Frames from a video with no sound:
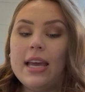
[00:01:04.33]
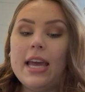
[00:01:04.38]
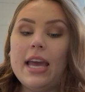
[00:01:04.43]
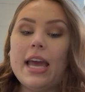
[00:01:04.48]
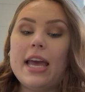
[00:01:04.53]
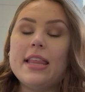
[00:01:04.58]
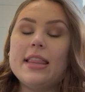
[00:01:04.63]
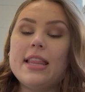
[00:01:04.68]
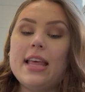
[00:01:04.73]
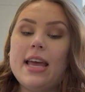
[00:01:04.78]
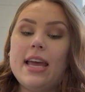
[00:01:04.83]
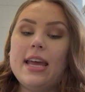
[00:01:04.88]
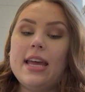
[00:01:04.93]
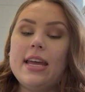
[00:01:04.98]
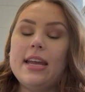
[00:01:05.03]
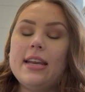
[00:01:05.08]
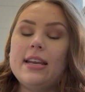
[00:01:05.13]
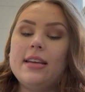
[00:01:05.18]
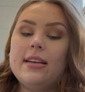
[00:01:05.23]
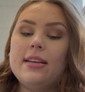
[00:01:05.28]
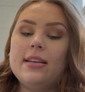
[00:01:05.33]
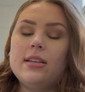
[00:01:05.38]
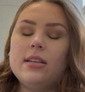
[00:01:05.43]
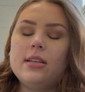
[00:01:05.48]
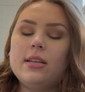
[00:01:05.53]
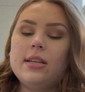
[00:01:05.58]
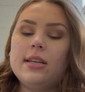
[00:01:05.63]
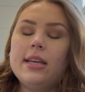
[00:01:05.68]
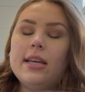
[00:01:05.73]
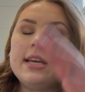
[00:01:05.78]
And then
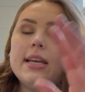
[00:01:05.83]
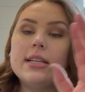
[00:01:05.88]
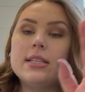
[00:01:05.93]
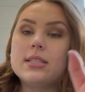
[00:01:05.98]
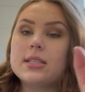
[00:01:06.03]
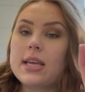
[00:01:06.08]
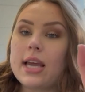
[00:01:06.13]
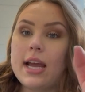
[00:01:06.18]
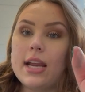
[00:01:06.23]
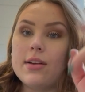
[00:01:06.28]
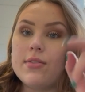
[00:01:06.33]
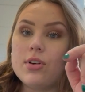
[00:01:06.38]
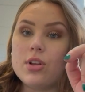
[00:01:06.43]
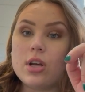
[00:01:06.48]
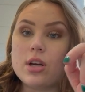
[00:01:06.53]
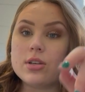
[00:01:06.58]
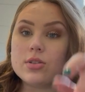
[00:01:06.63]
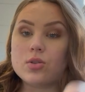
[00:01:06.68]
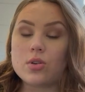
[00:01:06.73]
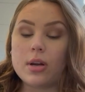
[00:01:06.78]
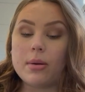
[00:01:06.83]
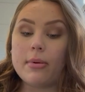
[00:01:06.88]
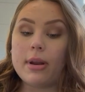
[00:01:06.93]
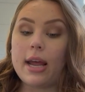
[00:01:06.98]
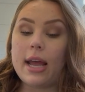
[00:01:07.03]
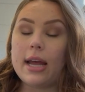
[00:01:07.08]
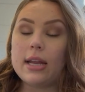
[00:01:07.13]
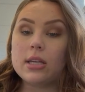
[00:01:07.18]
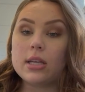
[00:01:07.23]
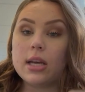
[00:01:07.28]
it's kind of a long story, but I
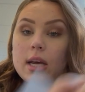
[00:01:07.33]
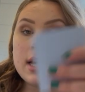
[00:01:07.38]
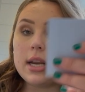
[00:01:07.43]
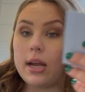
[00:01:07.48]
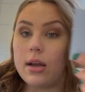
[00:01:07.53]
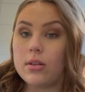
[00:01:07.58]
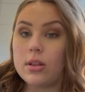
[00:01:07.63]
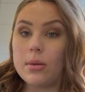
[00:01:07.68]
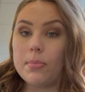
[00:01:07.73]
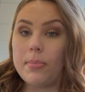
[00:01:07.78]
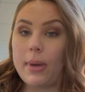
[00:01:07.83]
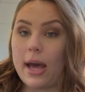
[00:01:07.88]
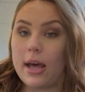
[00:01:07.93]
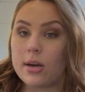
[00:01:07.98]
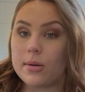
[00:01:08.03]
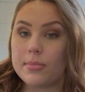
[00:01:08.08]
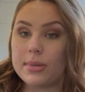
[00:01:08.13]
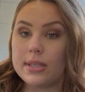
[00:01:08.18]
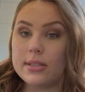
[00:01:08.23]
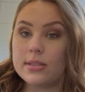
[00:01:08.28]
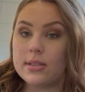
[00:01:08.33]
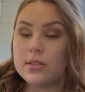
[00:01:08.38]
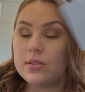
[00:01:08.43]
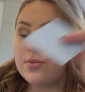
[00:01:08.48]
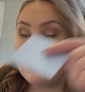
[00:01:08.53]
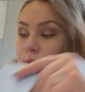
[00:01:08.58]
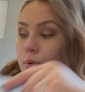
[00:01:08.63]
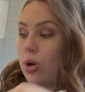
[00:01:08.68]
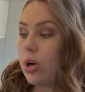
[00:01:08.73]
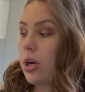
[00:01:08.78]
had to cut out the pattern pieces
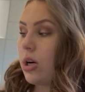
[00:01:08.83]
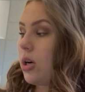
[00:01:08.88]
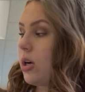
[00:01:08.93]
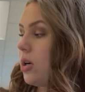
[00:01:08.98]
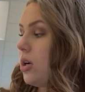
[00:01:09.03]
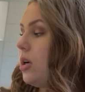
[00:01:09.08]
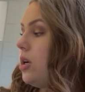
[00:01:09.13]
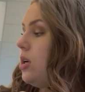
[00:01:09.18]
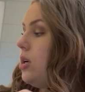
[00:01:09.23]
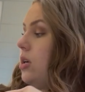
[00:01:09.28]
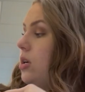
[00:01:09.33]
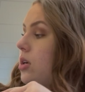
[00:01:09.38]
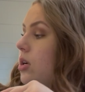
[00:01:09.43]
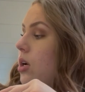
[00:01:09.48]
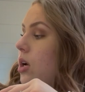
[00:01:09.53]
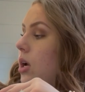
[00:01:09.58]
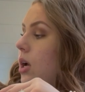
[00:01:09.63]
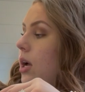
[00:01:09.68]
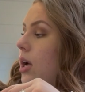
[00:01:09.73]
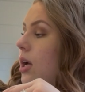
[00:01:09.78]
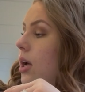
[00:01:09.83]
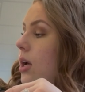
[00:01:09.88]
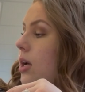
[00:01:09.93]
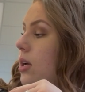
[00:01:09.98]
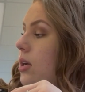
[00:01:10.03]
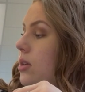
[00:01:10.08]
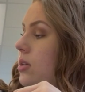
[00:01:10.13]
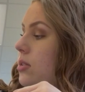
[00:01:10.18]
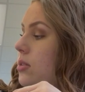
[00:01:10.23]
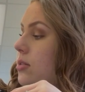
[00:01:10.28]
for her
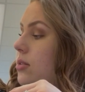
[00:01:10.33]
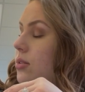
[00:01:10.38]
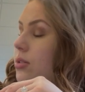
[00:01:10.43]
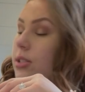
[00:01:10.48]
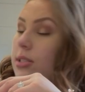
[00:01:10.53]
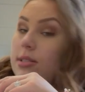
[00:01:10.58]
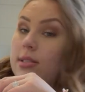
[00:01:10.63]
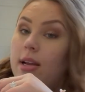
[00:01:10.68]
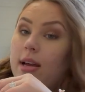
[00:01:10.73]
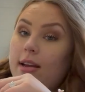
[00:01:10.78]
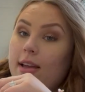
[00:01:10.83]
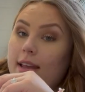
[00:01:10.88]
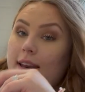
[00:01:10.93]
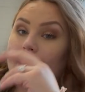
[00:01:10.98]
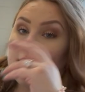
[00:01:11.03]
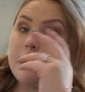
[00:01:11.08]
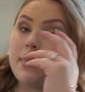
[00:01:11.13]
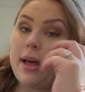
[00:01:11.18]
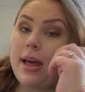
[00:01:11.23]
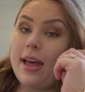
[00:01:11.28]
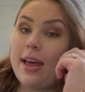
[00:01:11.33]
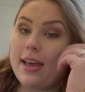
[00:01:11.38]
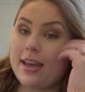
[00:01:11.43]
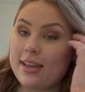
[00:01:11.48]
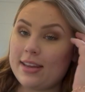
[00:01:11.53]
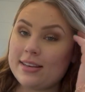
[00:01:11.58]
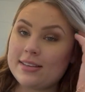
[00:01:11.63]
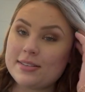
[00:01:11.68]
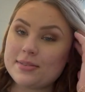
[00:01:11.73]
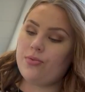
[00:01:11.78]
so she's not getting
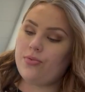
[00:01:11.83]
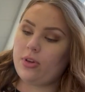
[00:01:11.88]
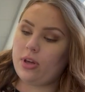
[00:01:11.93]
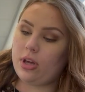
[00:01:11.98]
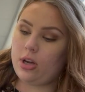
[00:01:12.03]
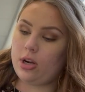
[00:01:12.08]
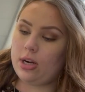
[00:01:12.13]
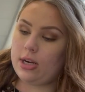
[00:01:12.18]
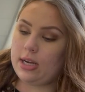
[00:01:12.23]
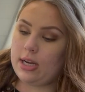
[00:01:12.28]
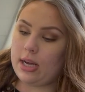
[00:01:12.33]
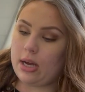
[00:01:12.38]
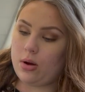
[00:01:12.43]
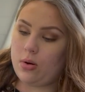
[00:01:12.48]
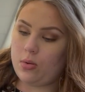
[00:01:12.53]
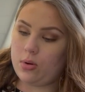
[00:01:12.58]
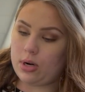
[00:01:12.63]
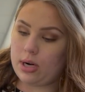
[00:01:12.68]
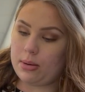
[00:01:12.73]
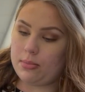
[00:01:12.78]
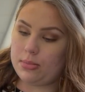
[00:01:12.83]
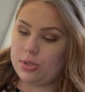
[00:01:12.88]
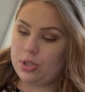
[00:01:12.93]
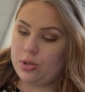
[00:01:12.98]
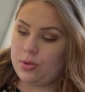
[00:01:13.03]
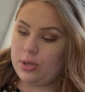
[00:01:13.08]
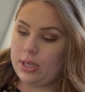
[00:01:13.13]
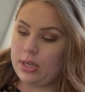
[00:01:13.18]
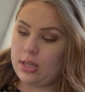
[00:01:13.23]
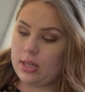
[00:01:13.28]
behind. Figuring out what I'm
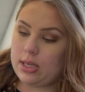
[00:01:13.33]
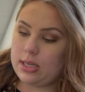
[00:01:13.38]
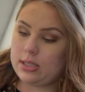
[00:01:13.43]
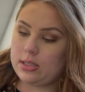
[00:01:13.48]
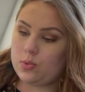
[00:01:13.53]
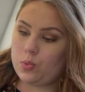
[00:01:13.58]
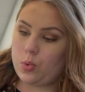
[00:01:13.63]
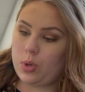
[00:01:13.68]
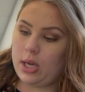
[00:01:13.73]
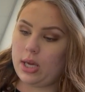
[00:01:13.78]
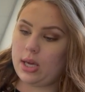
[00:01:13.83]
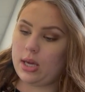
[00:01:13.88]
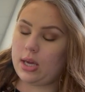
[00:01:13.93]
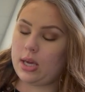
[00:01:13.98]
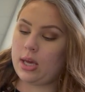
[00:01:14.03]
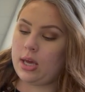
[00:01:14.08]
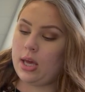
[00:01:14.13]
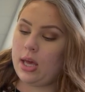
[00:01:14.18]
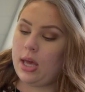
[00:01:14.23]
doing this week.